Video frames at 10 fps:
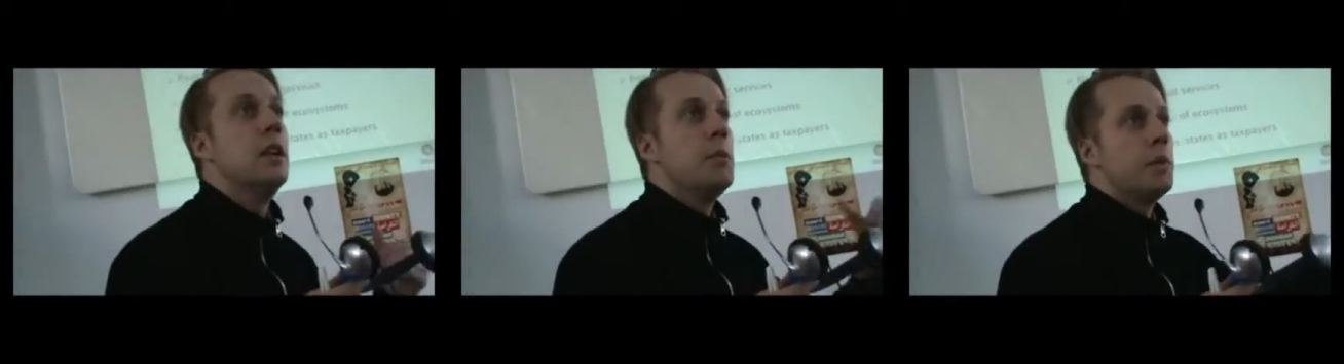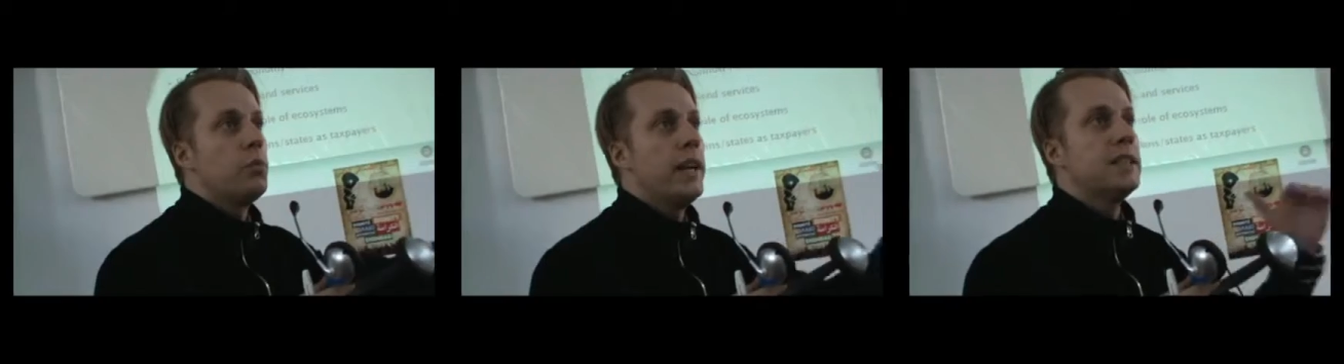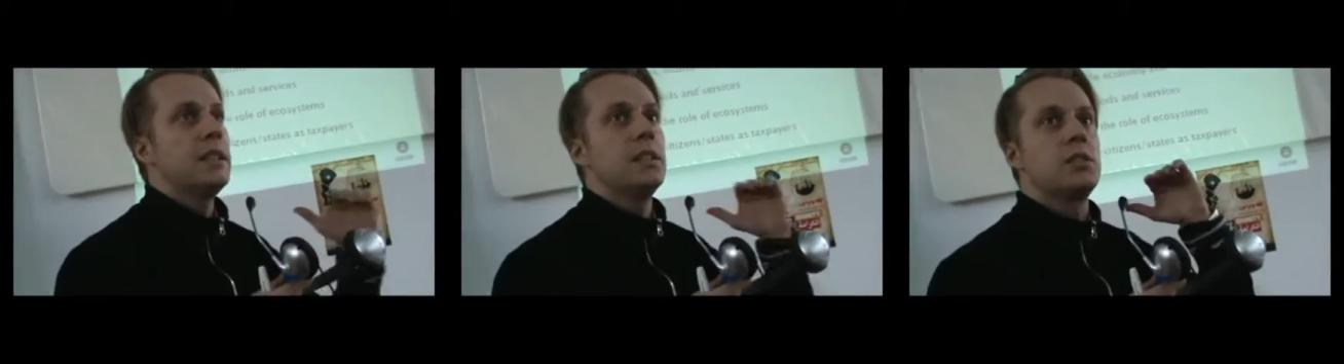But
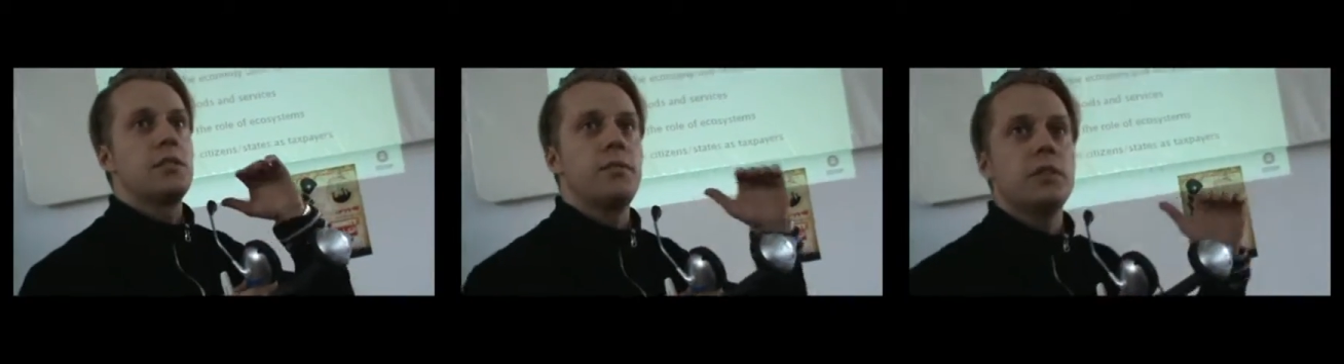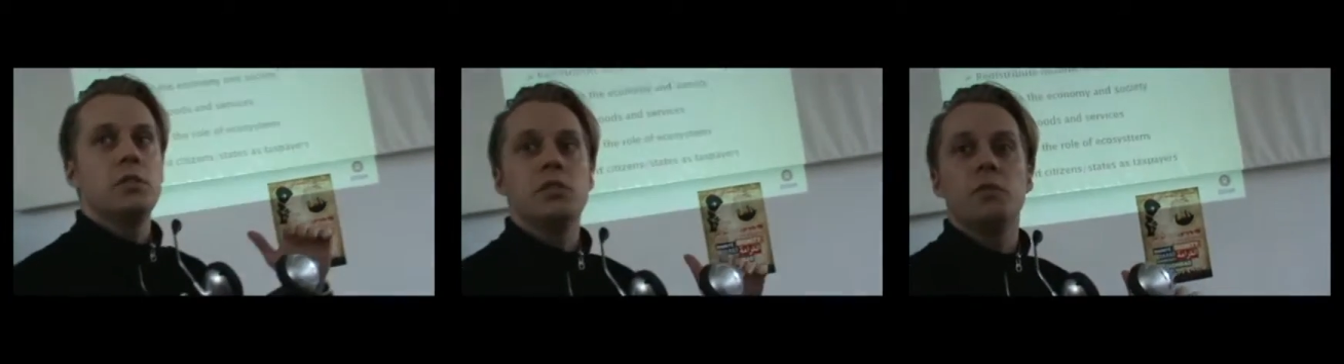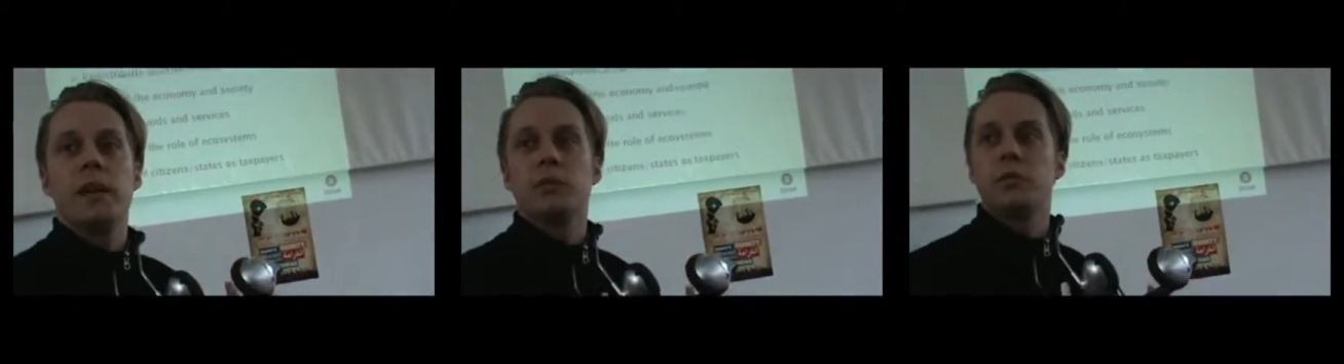raising the sufficient
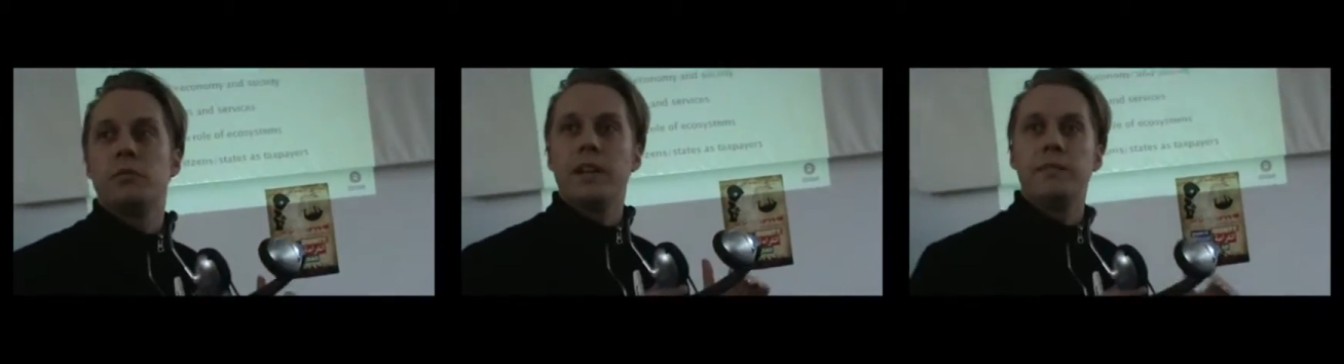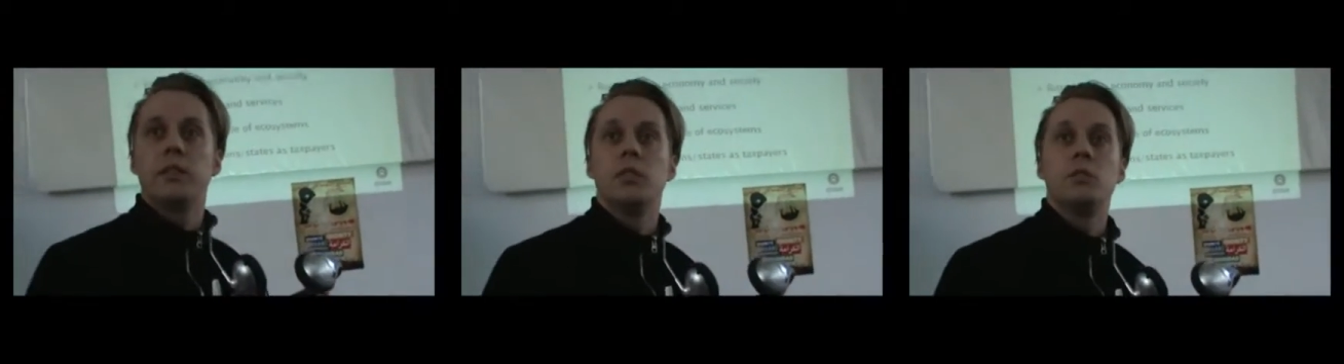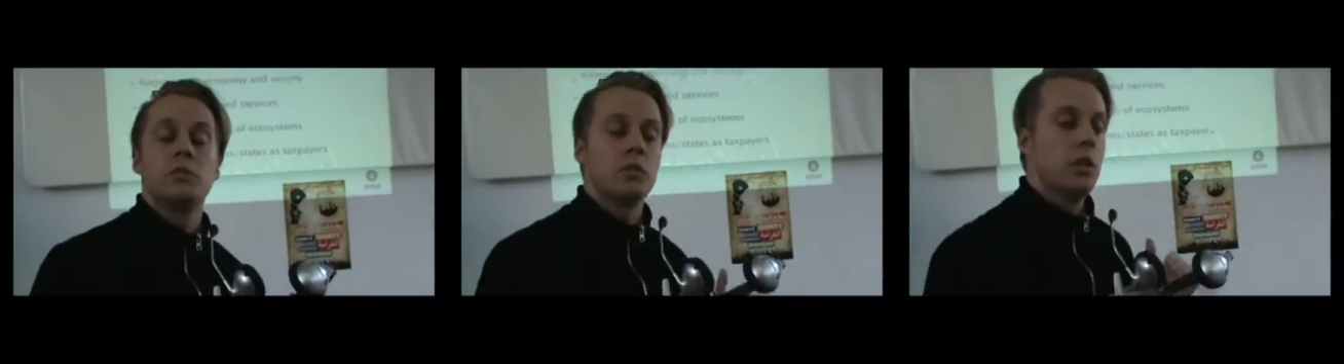amount of
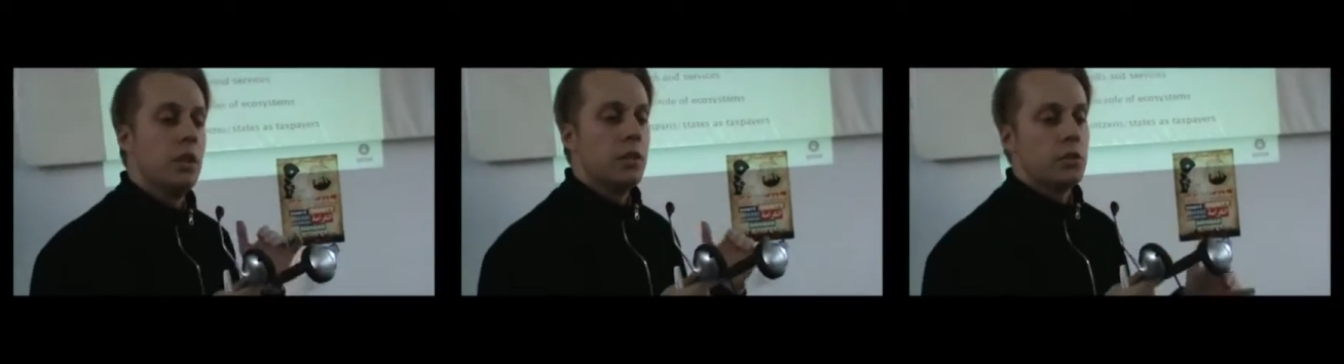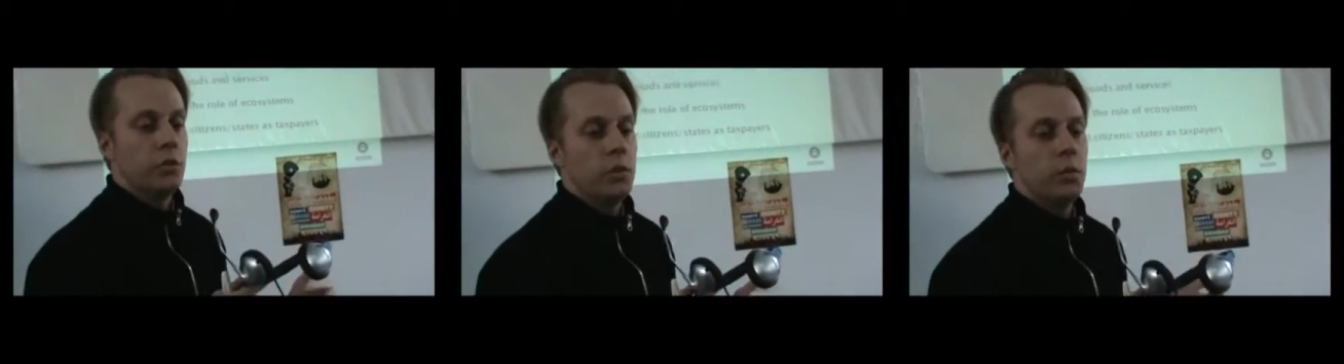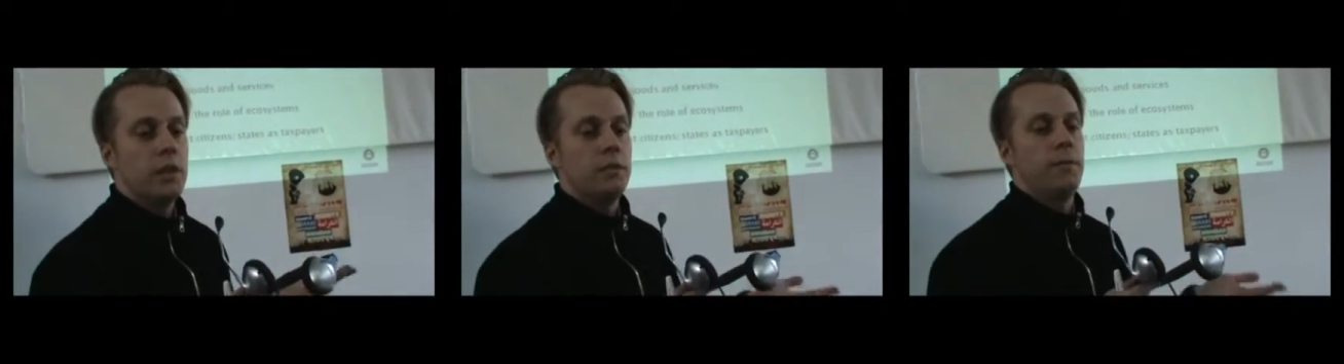revenues so that
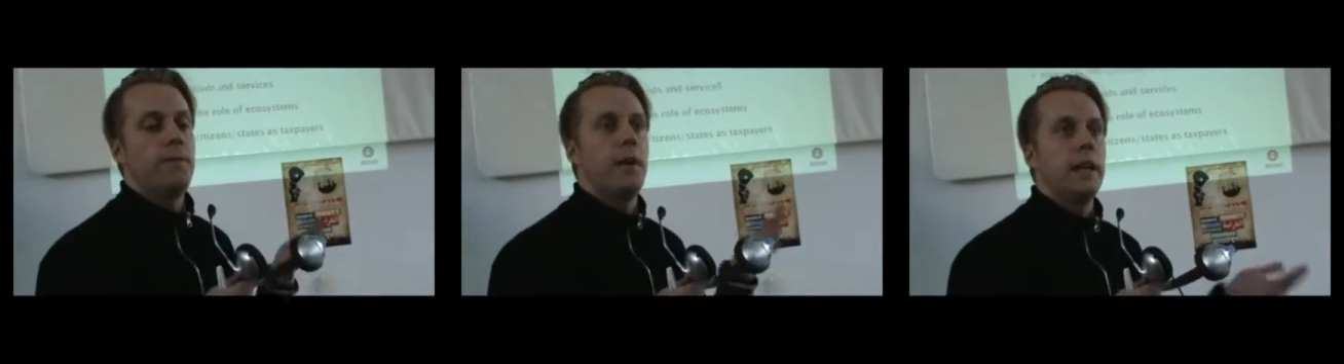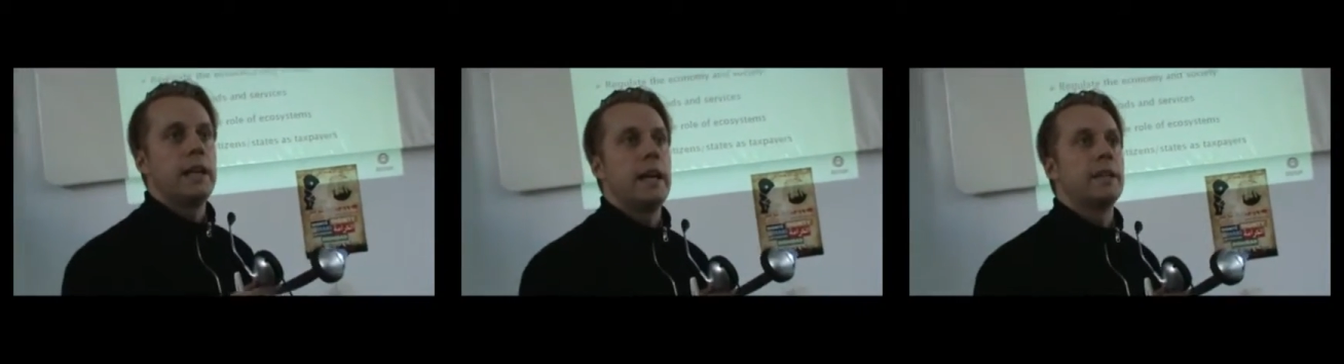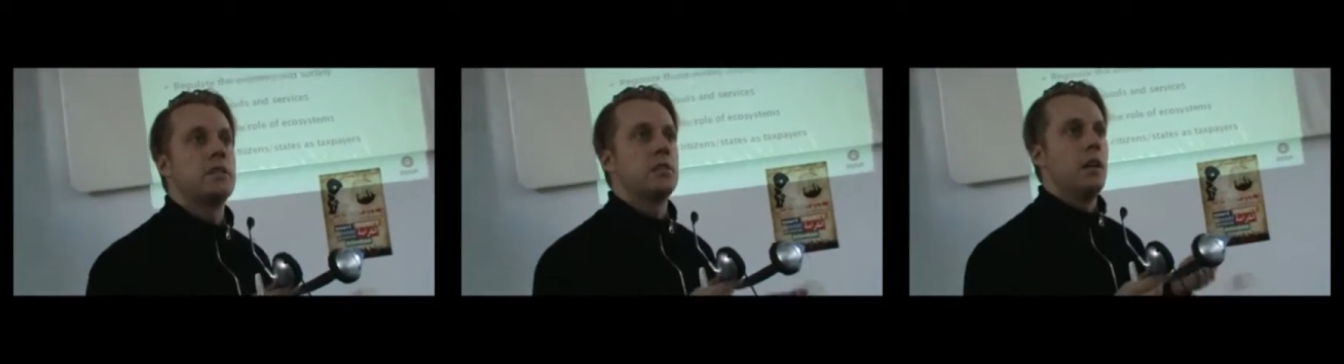we can
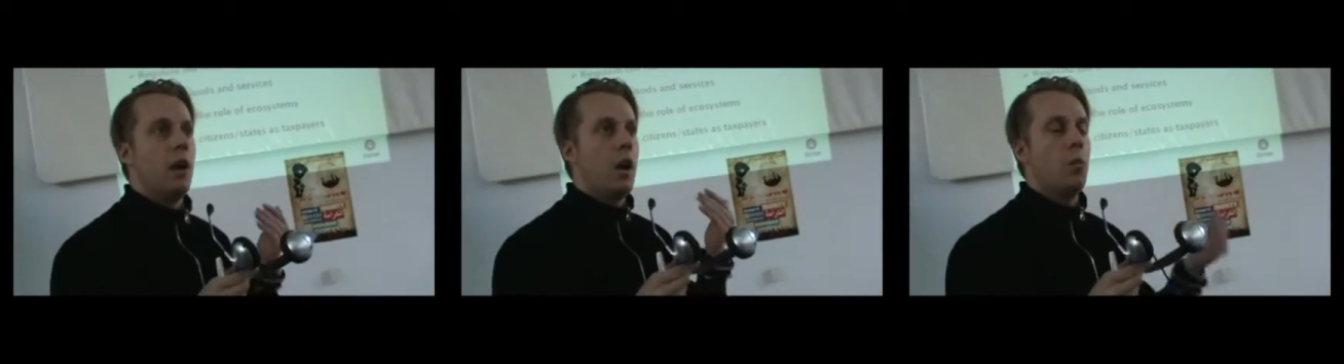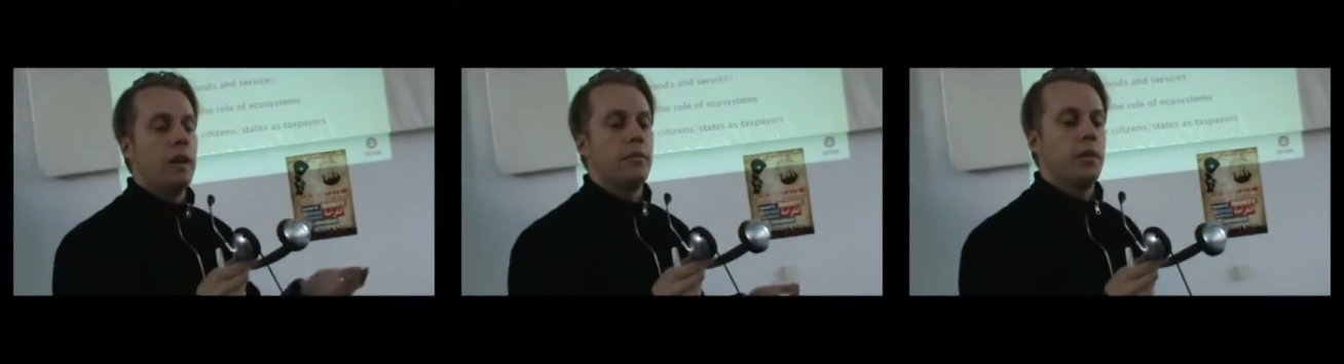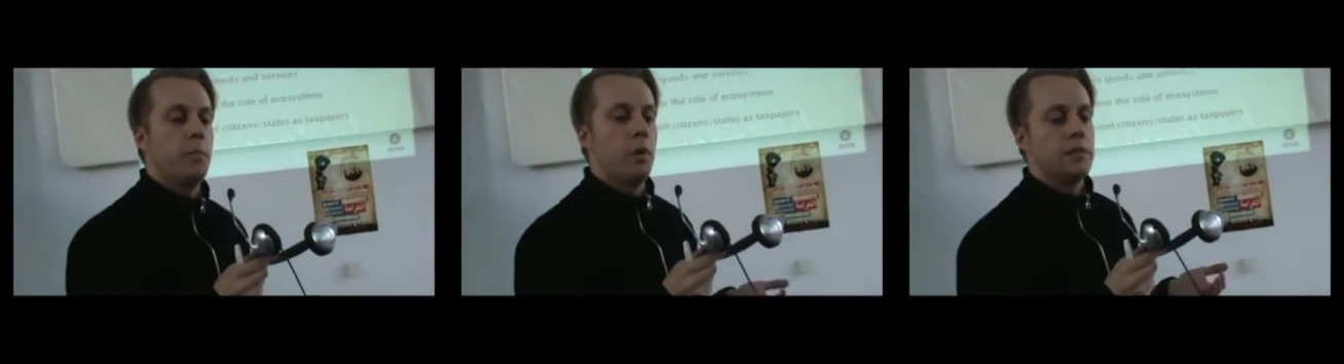finance our
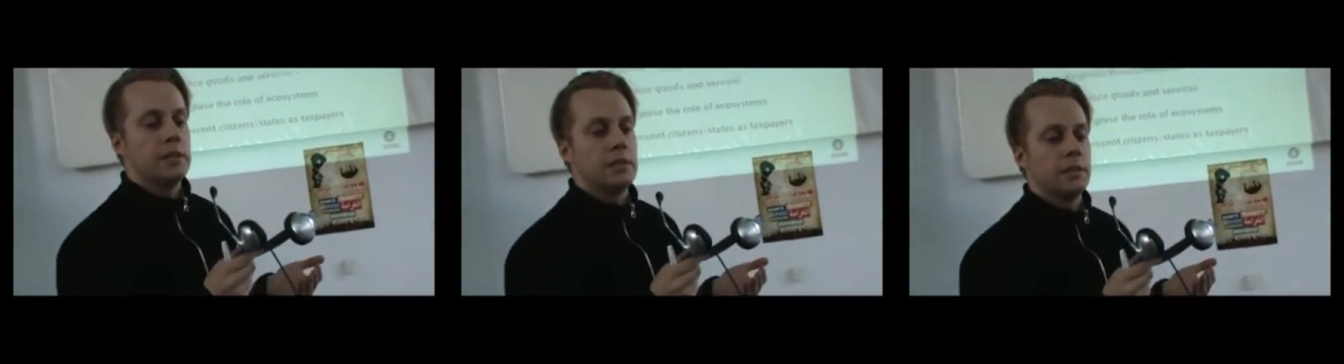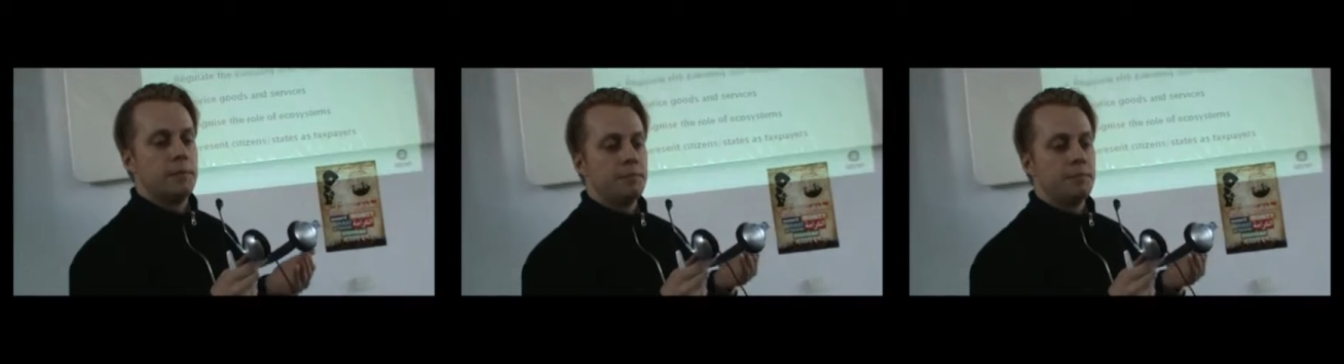welfare policies.